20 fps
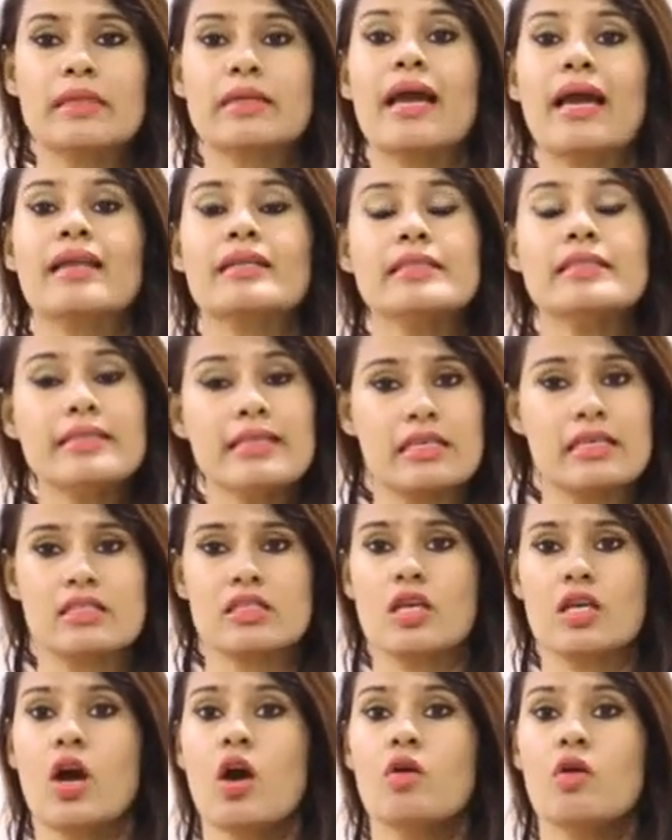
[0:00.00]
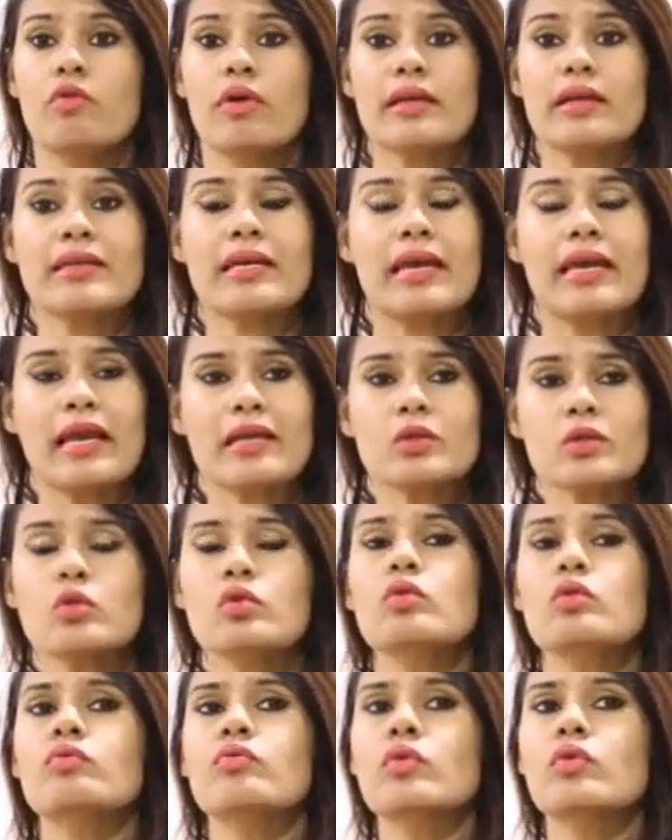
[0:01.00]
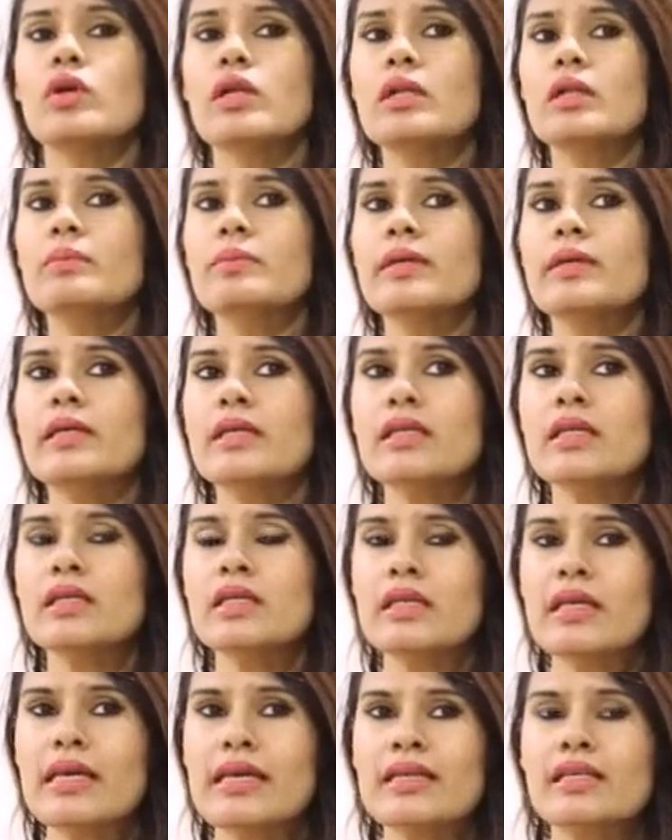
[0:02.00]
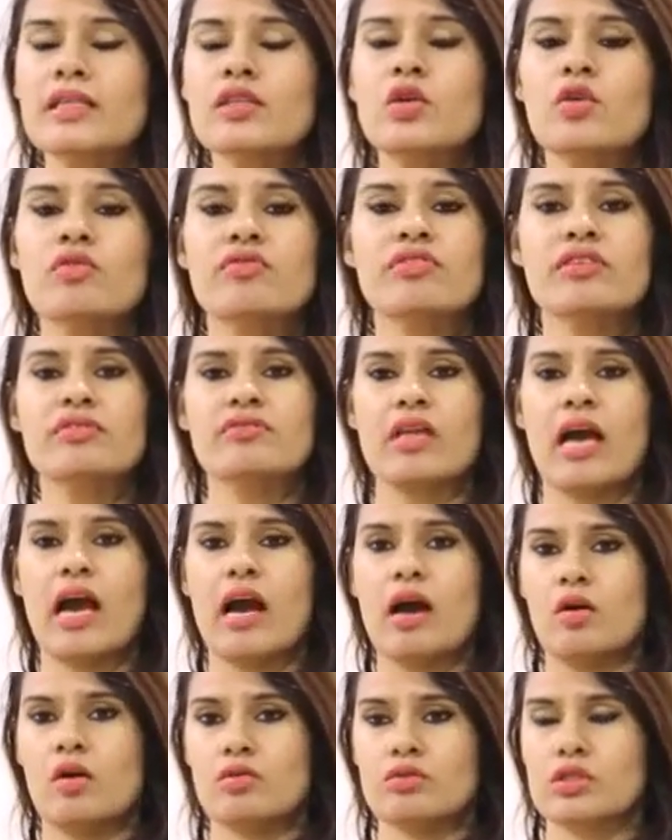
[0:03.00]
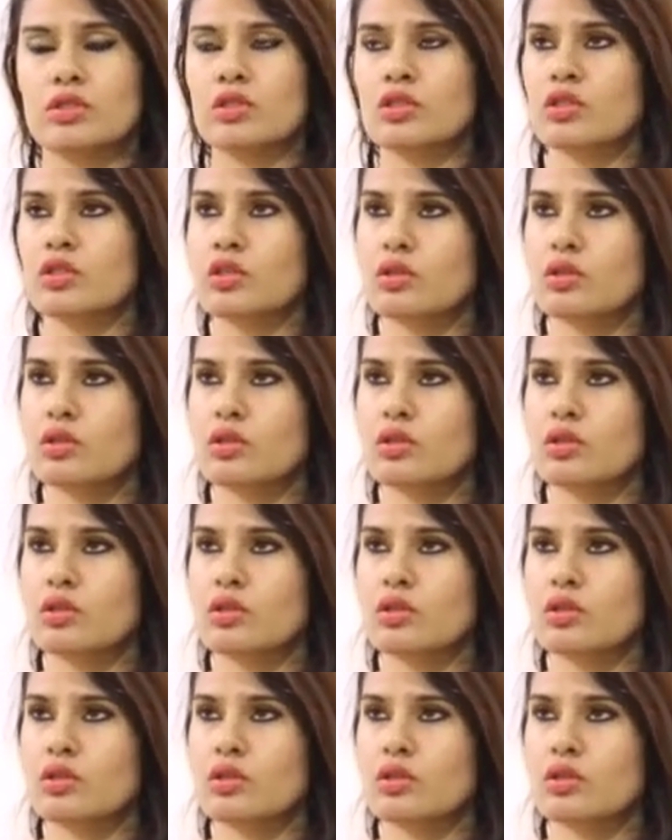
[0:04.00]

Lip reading: And yes, when Ketu will be in your 5th house,